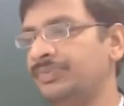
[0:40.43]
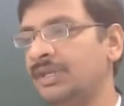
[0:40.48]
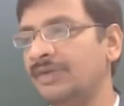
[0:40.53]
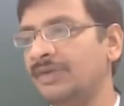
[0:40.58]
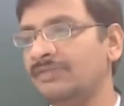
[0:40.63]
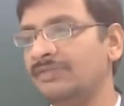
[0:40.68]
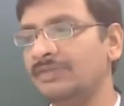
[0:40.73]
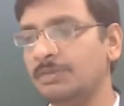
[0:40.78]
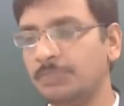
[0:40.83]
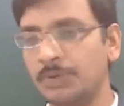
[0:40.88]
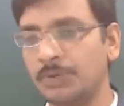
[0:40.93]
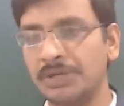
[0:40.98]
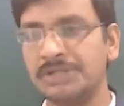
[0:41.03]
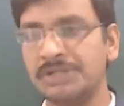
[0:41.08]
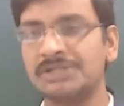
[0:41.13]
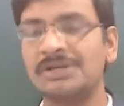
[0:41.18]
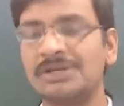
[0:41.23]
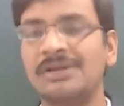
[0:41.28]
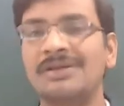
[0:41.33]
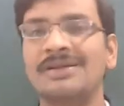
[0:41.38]
If the
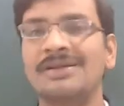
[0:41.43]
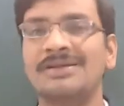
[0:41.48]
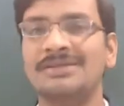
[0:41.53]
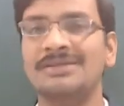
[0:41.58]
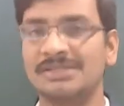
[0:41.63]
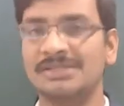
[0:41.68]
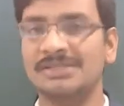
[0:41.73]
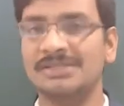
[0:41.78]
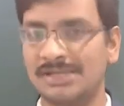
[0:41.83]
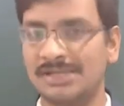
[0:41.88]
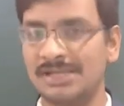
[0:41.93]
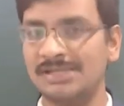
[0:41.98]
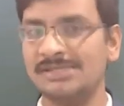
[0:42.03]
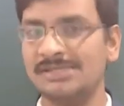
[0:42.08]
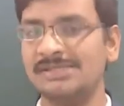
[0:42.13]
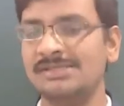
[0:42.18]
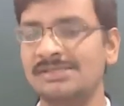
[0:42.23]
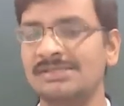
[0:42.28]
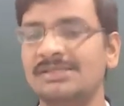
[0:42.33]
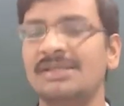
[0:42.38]
potential energy is
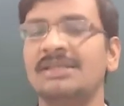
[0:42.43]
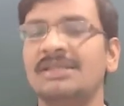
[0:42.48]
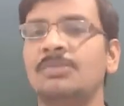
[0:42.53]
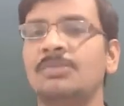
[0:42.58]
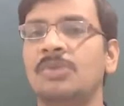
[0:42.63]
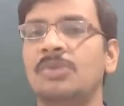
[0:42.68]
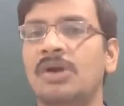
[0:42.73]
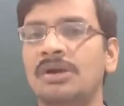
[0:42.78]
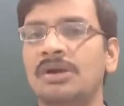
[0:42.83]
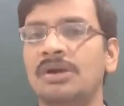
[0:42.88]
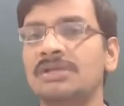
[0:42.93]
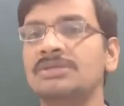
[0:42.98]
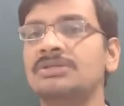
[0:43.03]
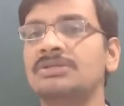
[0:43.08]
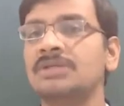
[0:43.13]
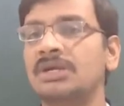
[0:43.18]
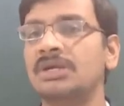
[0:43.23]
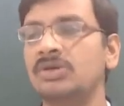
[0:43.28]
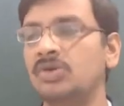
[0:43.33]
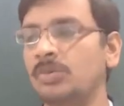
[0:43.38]
less, then the body is
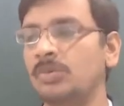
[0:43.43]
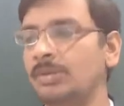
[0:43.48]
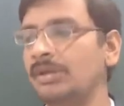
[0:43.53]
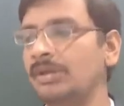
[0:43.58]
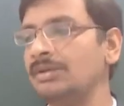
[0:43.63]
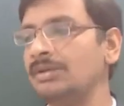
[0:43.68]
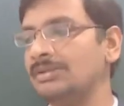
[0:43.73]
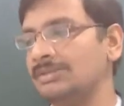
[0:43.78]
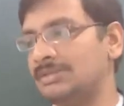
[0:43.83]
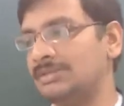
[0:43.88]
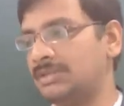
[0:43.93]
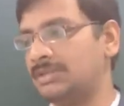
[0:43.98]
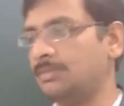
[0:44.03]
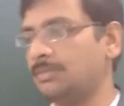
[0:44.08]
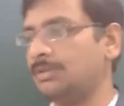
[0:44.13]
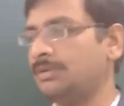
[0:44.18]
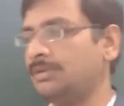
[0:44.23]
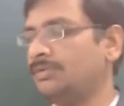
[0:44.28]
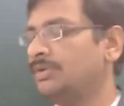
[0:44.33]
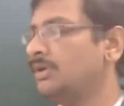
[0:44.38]
tend to be
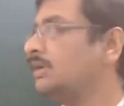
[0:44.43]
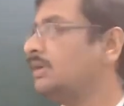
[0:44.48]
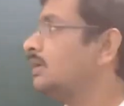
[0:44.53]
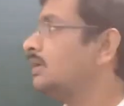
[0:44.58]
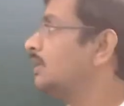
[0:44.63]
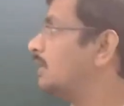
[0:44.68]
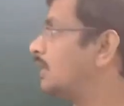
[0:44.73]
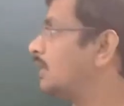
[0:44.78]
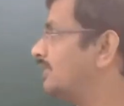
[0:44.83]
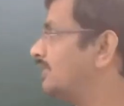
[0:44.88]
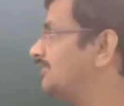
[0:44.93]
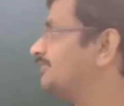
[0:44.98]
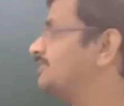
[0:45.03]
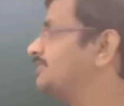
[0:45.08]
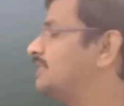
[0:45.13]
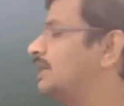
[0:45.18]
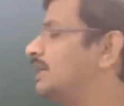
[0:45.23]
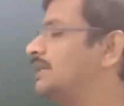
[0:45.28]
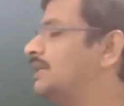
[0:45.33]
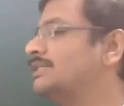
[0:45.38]
stable. Now if
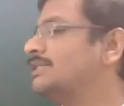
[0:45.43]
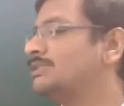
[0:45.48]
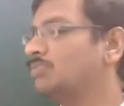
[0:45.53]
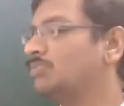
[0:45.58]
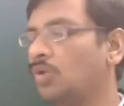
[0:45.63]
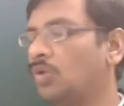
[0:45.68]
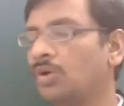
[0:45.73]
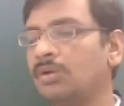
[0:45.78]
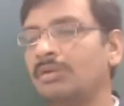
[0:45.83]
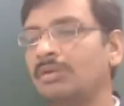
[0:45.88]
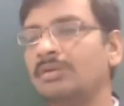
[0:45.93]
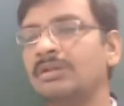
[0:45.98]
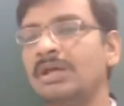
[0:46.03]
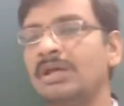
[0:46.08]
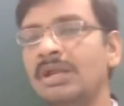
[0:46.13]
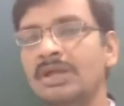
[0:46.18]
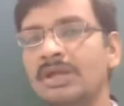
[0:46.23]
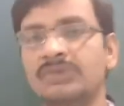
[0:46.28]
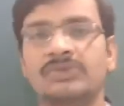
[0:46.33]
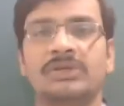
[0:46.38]
Z is more,
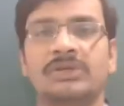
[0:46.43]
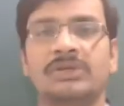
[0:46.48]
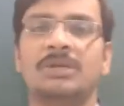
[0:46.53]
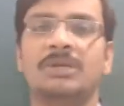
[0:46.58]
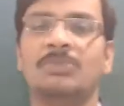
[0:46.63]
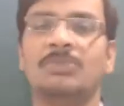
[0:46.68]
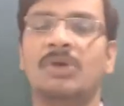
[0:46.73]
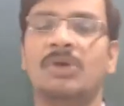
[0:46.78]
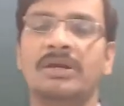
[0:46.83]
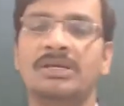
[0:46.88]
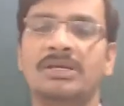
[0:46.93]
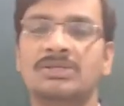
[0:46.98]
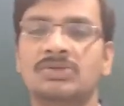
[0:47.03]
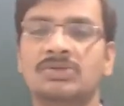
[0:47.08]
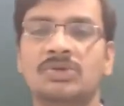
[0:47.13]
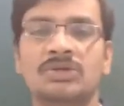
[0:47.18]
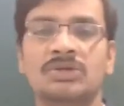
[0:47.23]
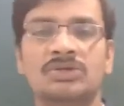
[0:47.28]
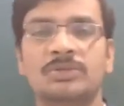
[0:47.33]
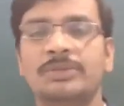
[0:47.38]
then actually the body is
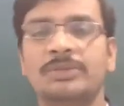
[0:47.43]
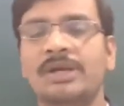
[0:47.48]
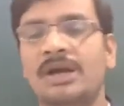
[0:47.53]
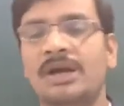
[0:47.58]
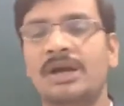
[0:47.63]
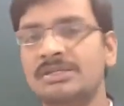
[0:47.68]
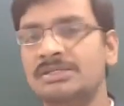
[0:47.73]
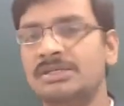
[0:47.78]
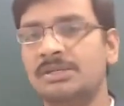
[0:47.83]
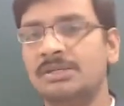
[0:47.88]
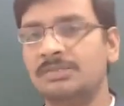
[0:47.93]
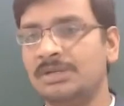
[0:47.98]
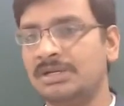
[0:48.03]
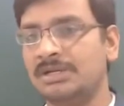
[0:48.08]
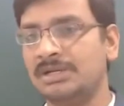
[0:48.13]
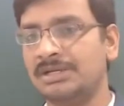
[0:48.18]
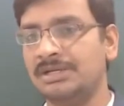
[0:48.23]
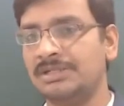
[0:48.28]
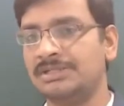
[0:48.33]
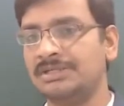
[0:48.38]
going to be unstable
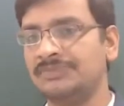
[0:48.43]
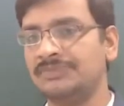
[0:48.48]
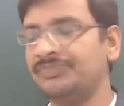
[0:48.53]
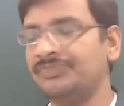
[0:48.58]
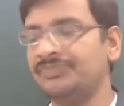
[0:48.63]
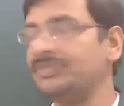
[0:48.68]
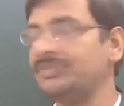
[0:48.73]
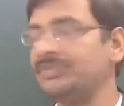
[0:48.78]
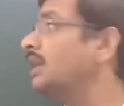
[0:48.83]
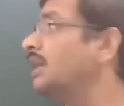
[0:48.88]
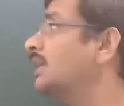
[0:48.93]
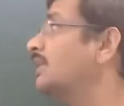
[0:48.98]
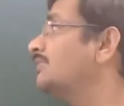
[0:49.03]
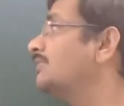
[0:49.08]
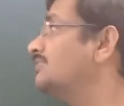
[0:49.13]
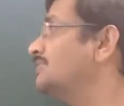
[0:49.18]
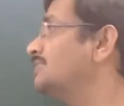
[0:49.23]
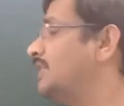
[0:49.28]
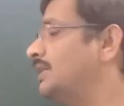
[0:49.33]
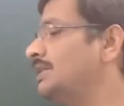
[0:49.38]
condition. If
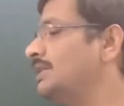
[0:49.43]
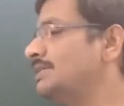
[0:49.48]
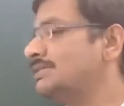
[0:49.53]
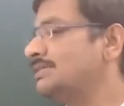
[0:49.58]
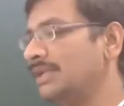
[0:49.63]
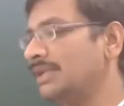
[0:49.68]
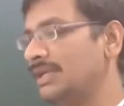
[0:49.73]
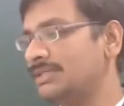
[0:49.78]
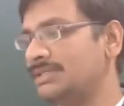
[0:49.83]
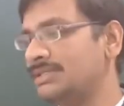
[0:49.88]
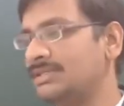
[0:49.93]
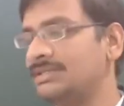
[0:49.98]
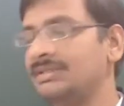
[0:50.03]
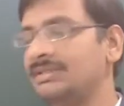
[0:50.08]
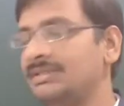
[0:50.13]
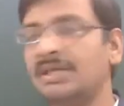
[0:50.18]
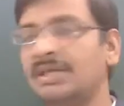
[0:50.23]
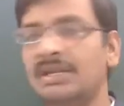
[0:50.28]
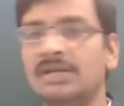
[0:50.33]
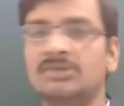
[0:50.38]
Z is less,
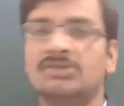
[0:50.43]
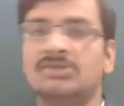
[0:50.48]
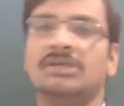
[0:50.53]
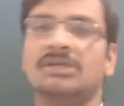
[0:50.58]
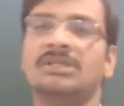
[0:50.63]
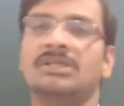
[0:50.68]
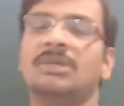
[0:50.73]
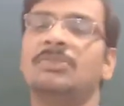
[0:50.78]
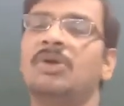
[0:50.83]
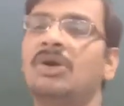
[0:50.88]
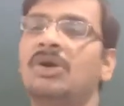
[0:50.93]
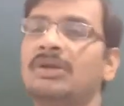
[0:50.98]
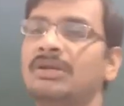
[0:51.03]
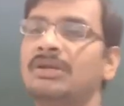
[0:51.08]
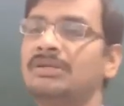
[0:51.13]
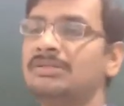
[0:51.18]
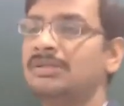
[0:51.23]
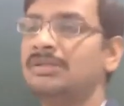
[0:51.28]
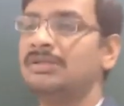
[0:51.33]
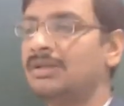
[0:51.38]
then actually the body
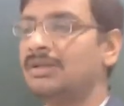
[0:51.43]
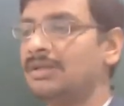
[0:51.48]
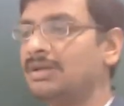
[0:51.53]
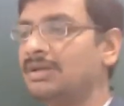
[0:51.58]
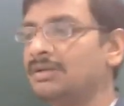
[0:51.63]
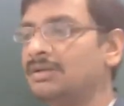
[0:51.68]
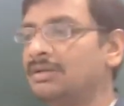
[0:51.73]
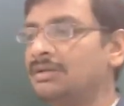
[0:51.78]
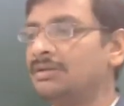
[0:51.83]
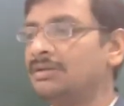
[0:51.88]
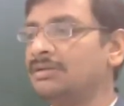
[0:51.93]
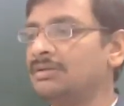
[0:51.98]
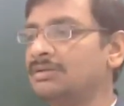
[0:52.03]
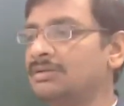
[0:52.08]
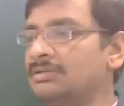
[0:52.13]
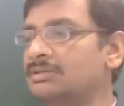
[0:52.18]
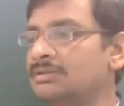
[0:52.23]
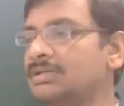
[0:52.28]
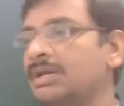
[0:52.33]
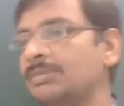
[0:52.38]
is under the
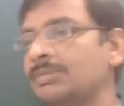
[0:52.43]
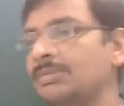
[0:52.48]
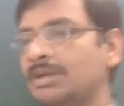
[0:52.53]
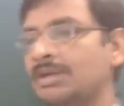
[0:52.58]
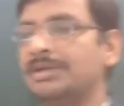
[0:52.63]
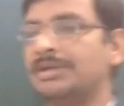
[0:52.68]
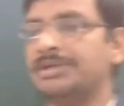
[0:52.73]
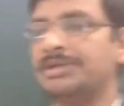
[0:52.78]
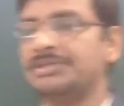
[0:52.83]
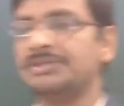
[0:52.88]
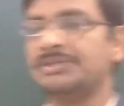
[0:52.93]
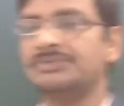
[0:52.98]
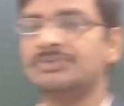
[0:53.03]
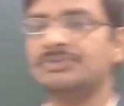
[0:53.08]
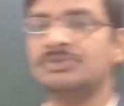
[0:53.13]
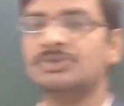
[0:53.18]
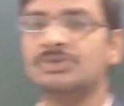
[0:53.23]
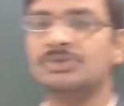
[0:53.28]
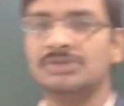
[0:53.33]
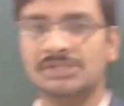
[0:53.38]
stable condition.
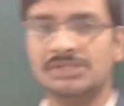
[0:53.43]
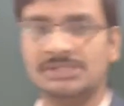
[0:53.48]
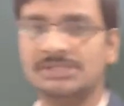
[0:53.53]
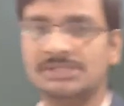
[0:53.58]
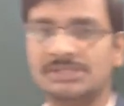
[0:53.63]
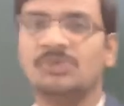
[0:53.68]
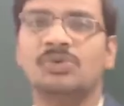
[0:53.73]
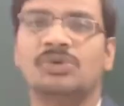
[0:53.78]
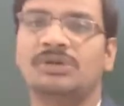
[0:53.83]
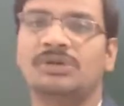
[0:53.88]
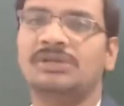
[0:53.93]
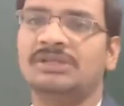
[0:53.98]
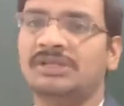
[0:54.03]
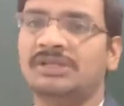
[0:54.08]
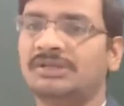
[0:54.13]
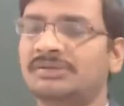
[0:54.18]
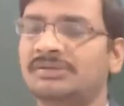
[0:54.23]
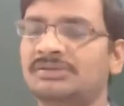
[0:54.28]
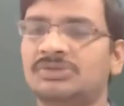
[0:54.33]
So this is the only thing.